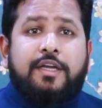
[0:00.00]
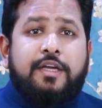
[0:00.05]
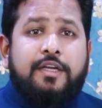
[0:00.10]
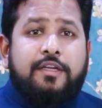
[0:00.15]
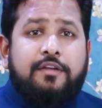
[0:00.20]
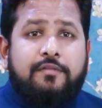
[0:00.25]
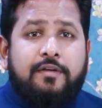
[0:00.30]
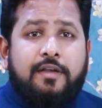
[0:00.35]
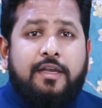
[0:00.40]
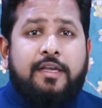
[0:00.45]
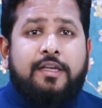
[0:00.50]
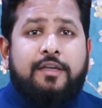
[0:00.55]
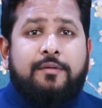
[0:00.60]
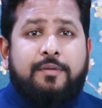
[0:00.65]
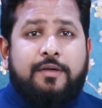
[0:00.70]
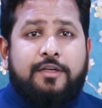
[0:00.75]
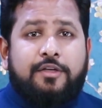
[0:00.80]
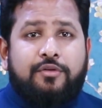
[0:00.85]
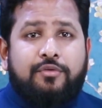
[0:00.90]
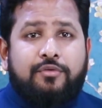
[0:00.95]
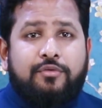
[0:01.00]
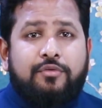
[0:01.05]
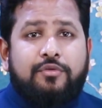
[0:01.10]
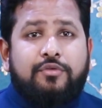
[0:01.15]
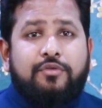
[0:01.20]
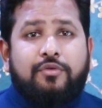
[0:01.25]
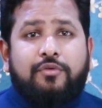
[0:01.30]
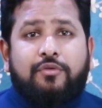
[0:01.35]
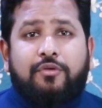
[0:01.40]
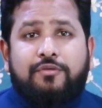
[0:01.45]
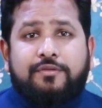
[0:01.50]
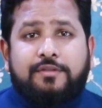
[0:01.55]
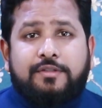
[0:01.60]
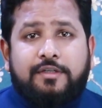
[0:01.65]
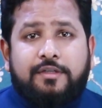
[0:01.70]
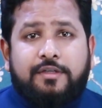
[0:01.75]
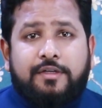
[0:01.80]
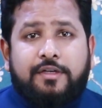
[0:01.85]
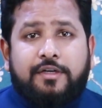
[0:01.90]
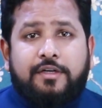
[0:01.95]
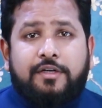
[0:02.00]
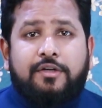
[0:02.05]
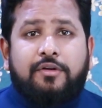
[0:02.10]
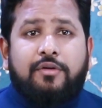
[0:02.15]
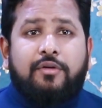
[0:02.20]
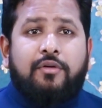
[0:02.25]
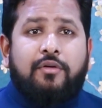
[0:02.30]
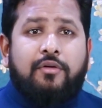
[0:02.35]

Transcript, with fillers: it will enable you to concentrate